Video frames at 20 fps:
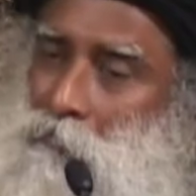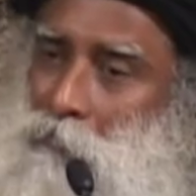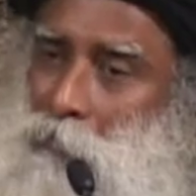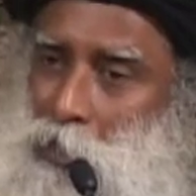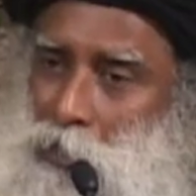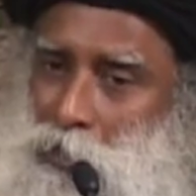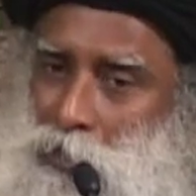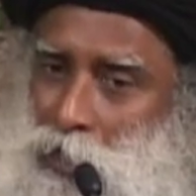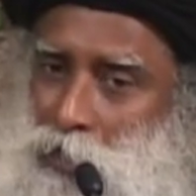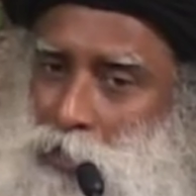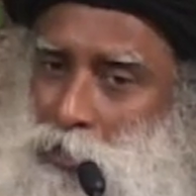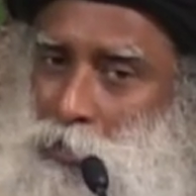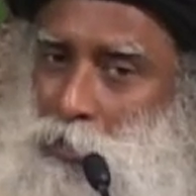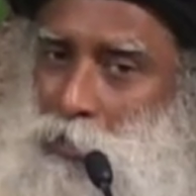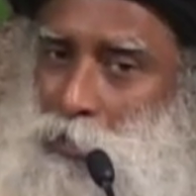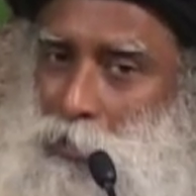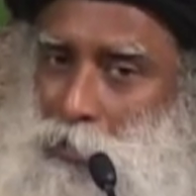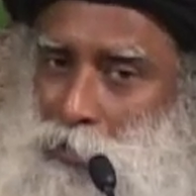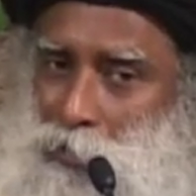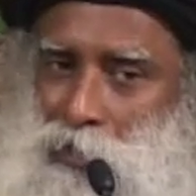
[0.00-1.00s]
Because that's
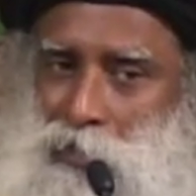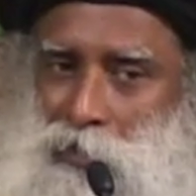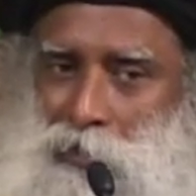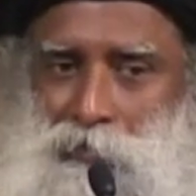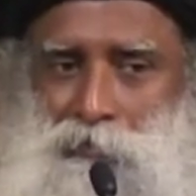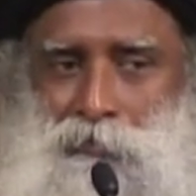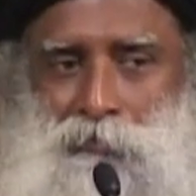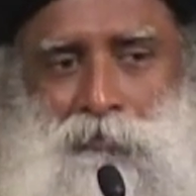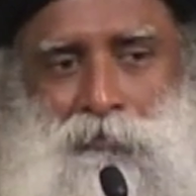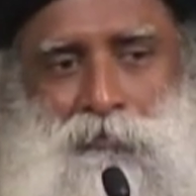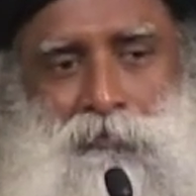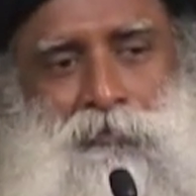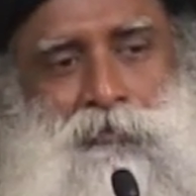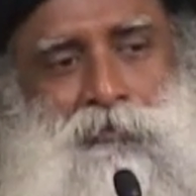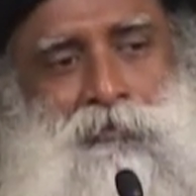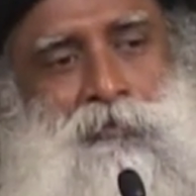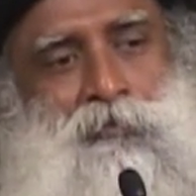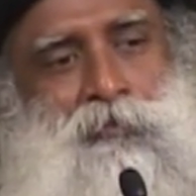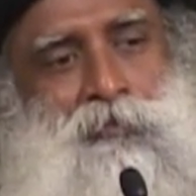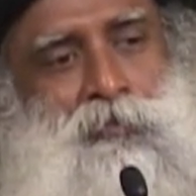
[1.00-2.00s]
your longing.
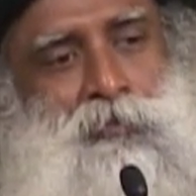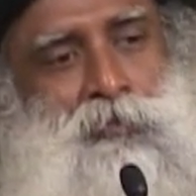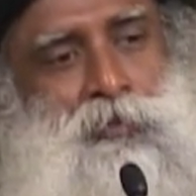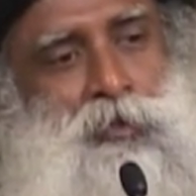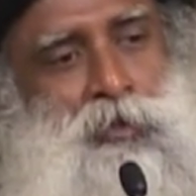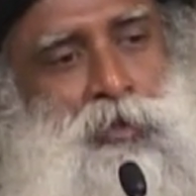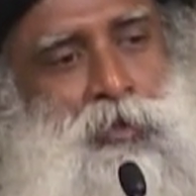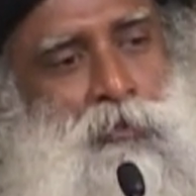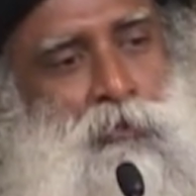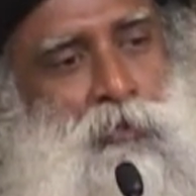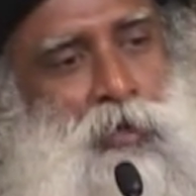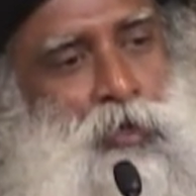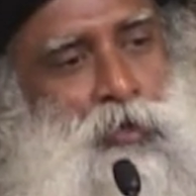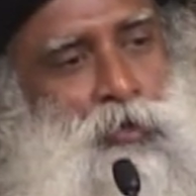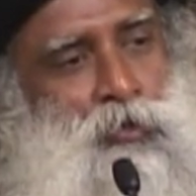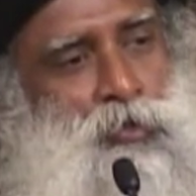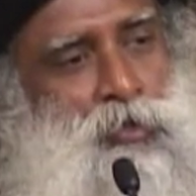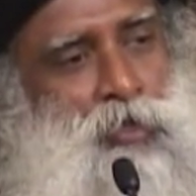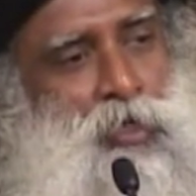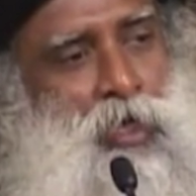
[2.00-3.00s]
When
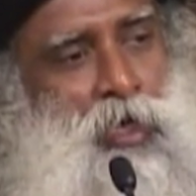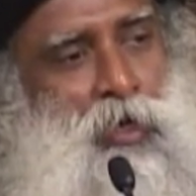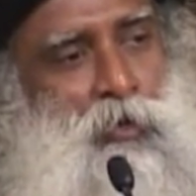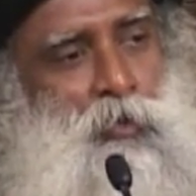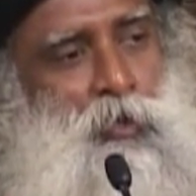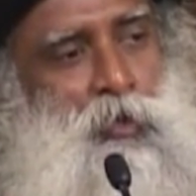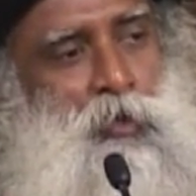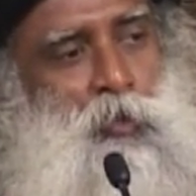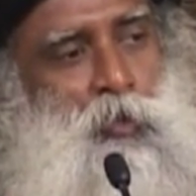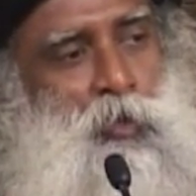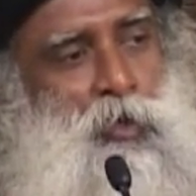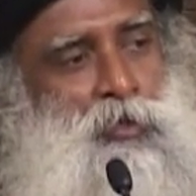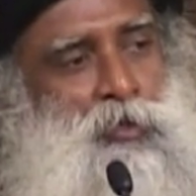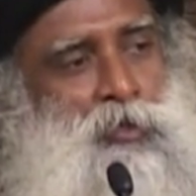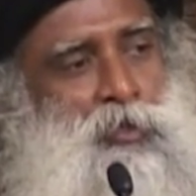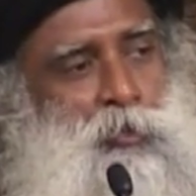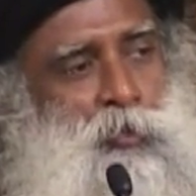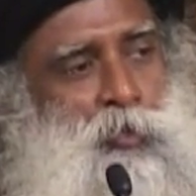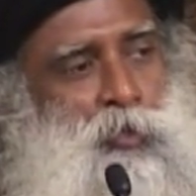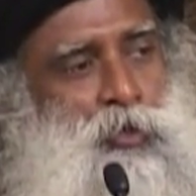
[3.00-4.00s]
you say, I want to walk
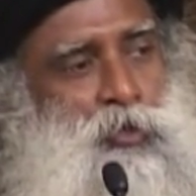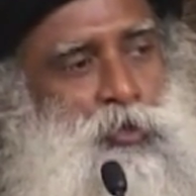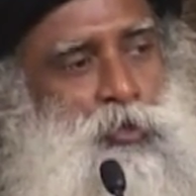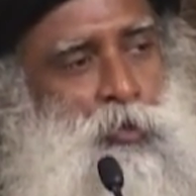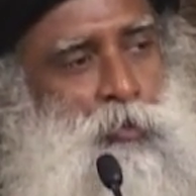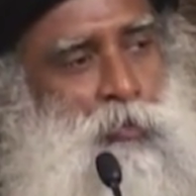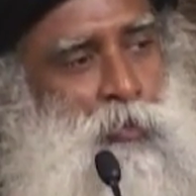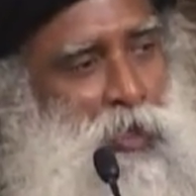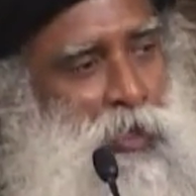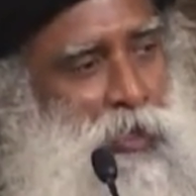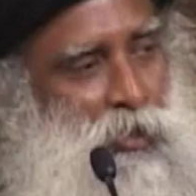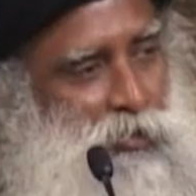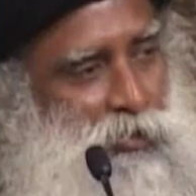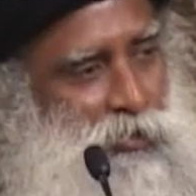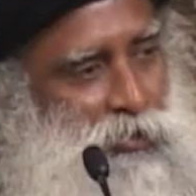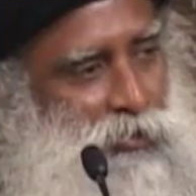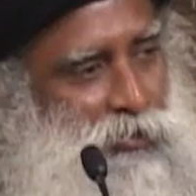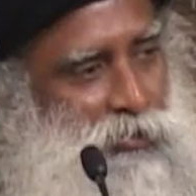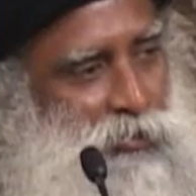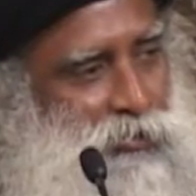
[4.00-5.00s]
the spiritual
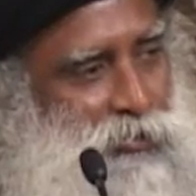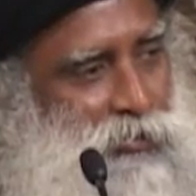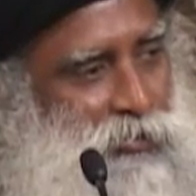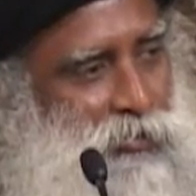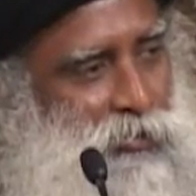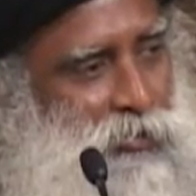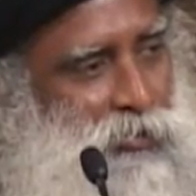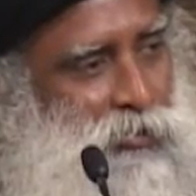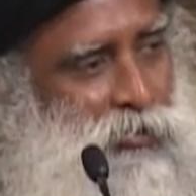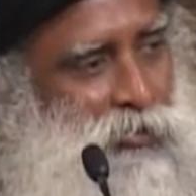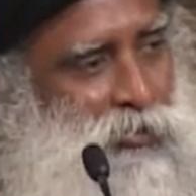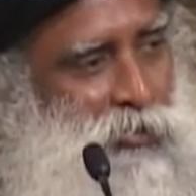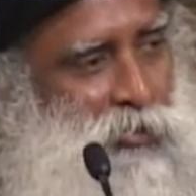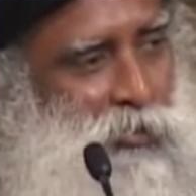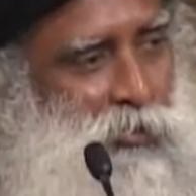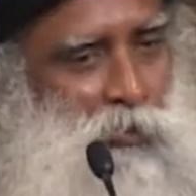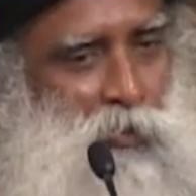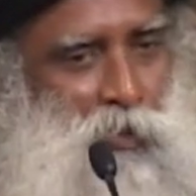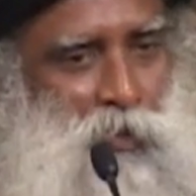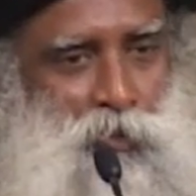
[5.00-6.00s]
path,
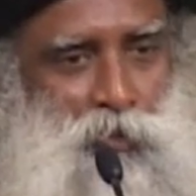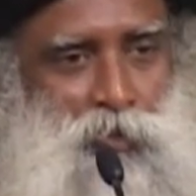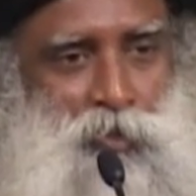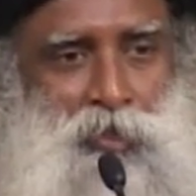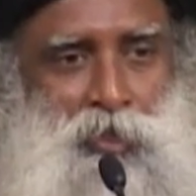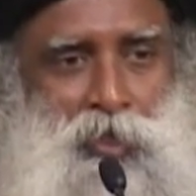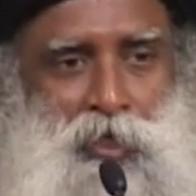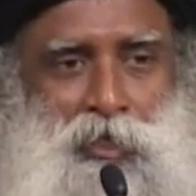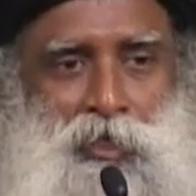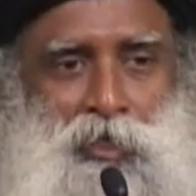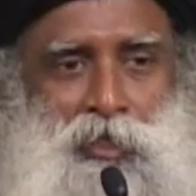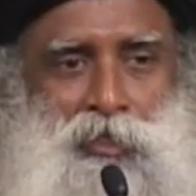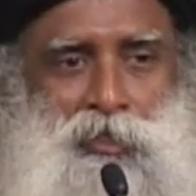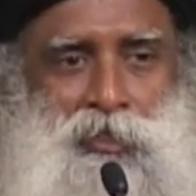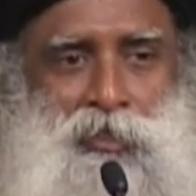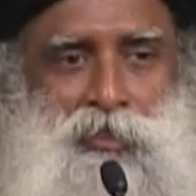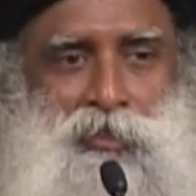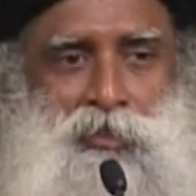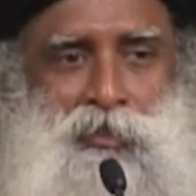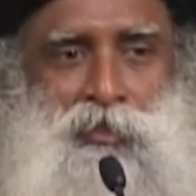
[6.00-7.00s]
what you're saying
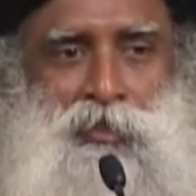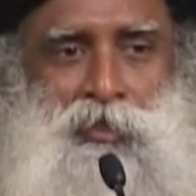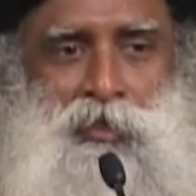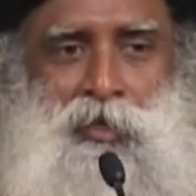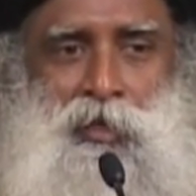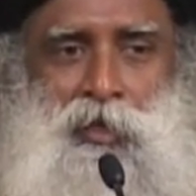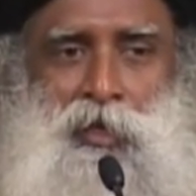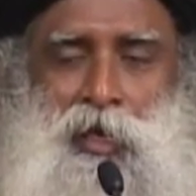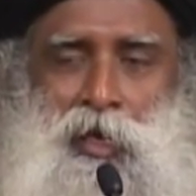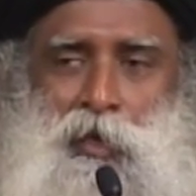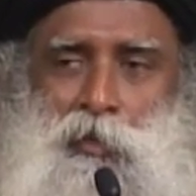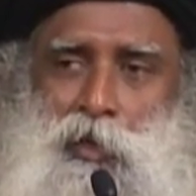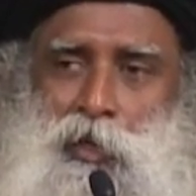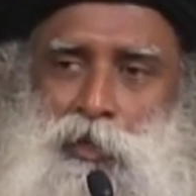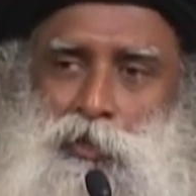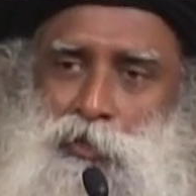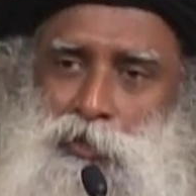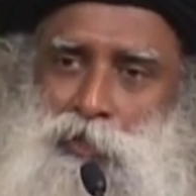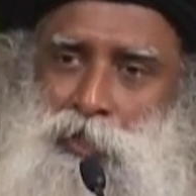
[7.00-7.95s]
is, I want to